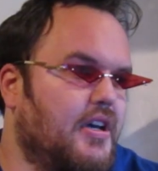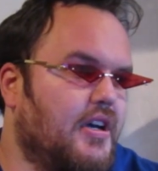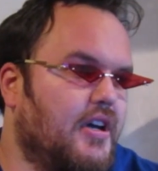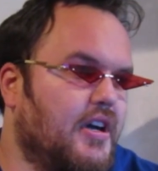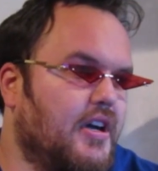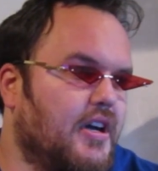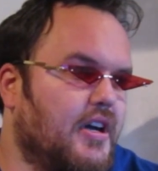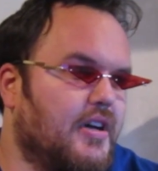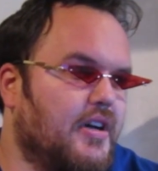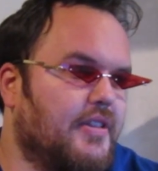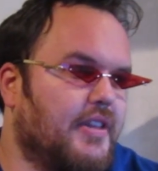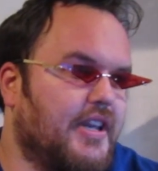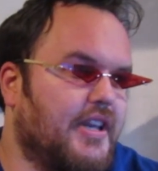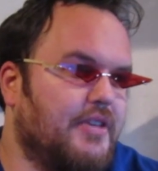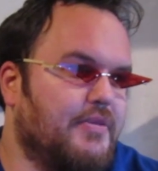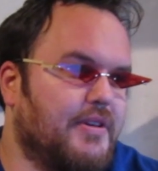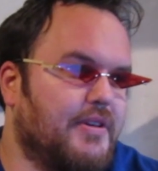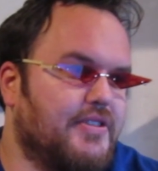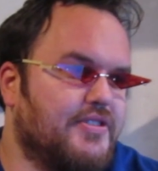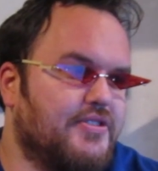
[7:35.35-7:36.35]
uh, that
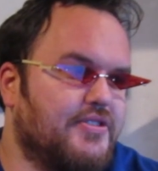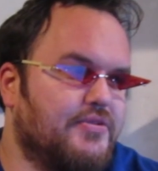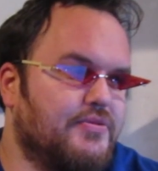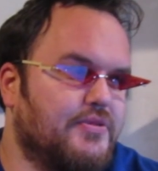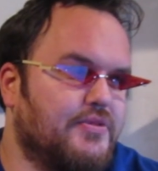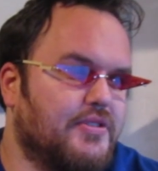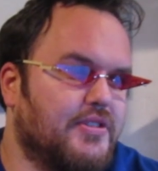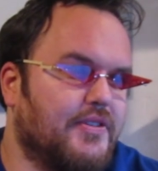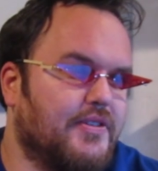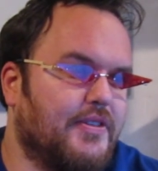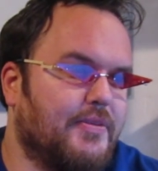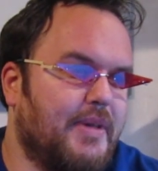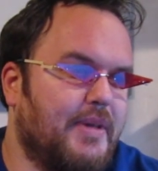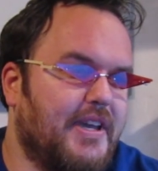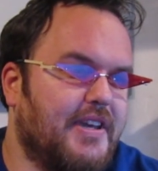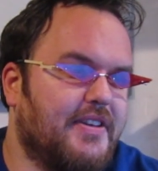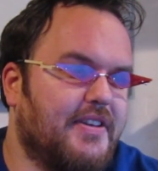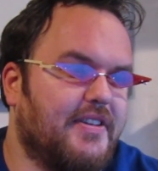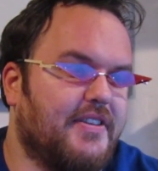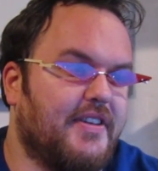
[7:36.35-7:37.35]
he wants to warn of the
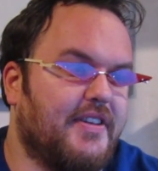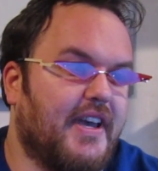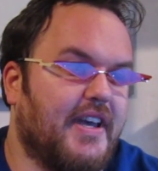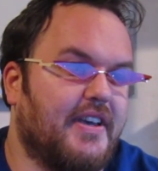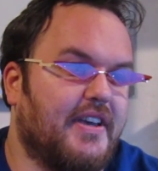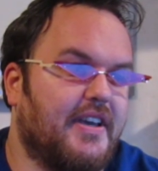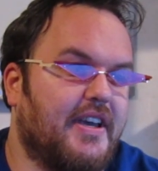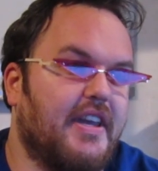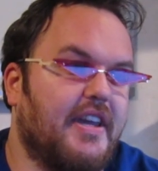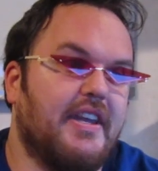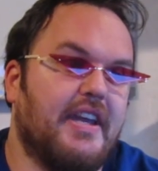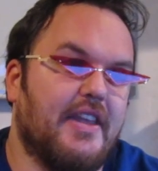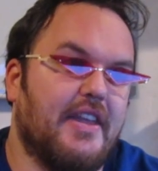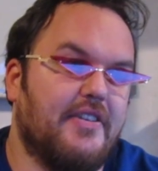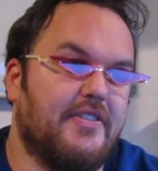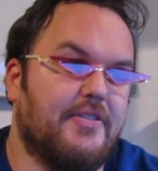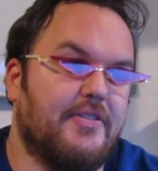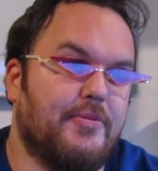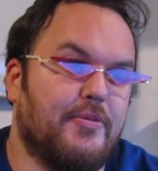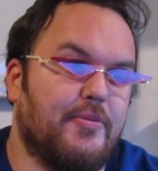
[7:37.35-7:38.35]
bandit attack, and
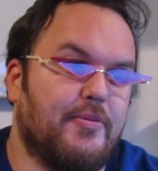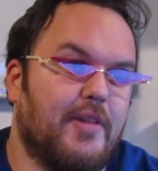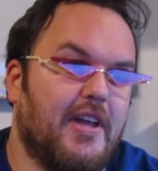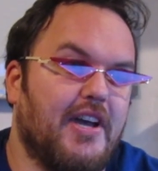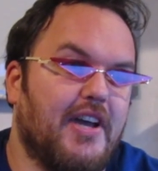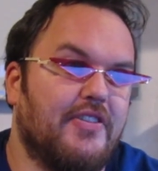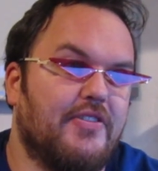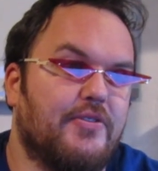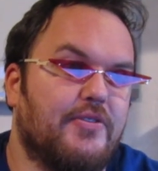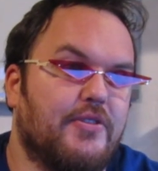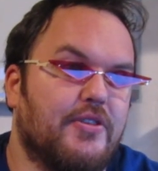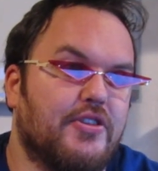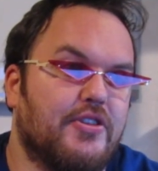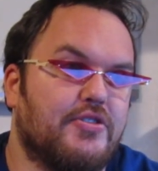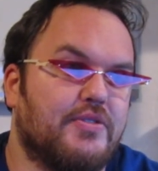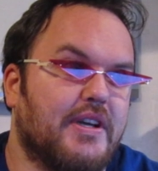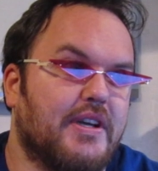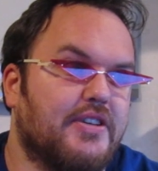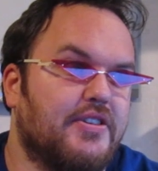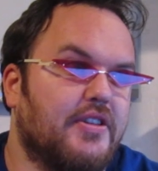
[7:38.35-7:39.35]
gather some supplies for the
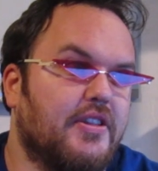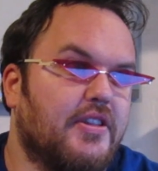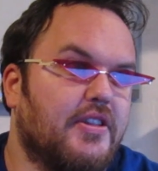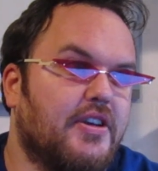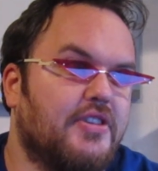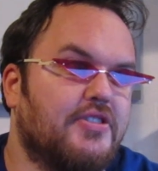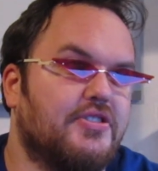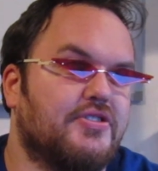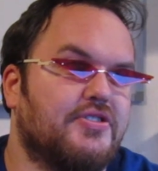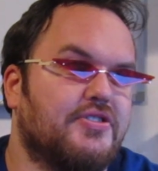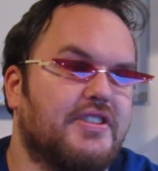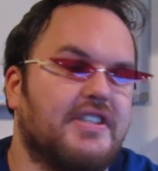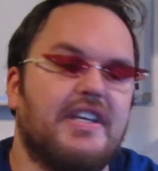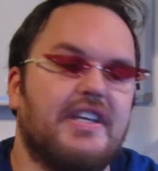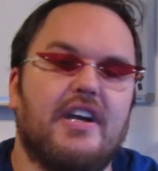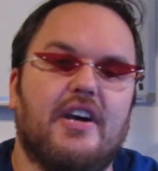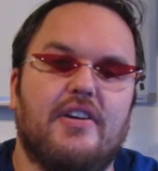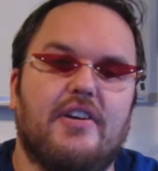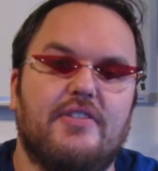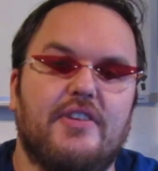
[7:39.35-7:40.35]
trek to the larger
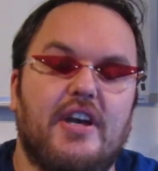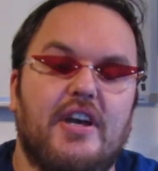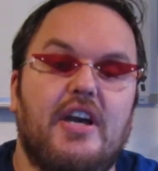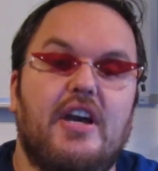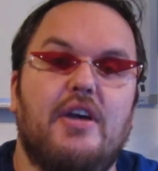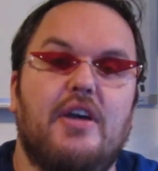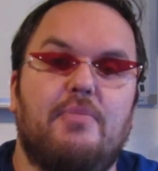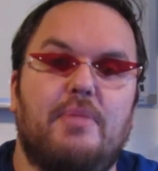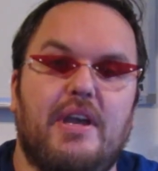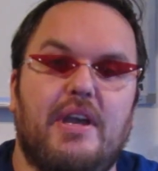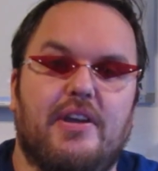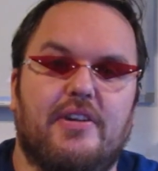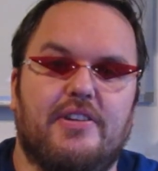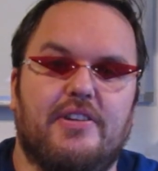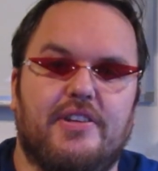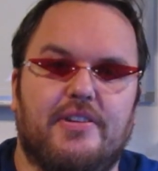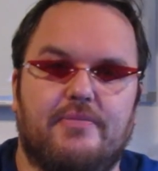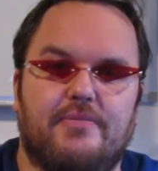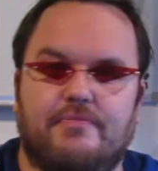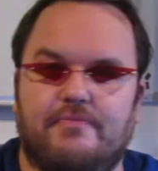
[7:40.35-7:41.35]
city of
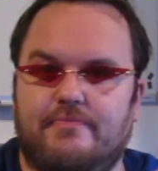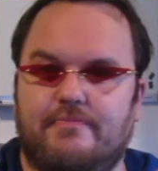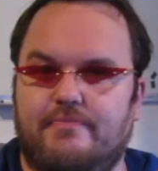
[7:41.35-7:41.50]
Bayerden.